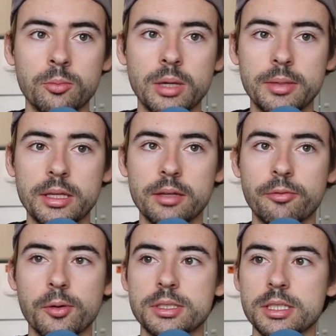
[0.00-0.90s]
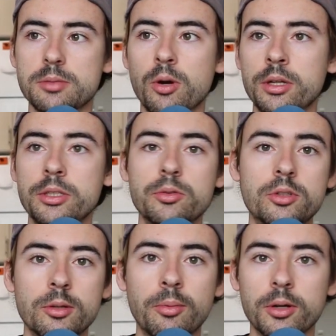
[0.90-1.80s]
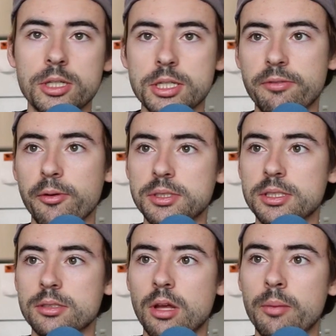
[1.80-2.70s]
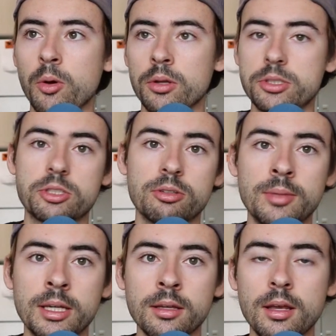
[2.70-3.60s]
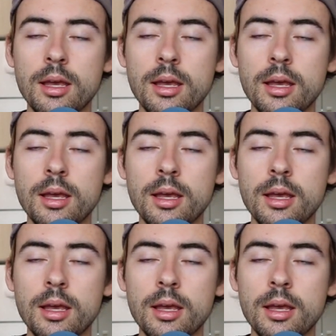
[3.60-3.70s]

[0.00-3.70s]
maybe focuses more on YouTube or just focuses a lot more on streaming.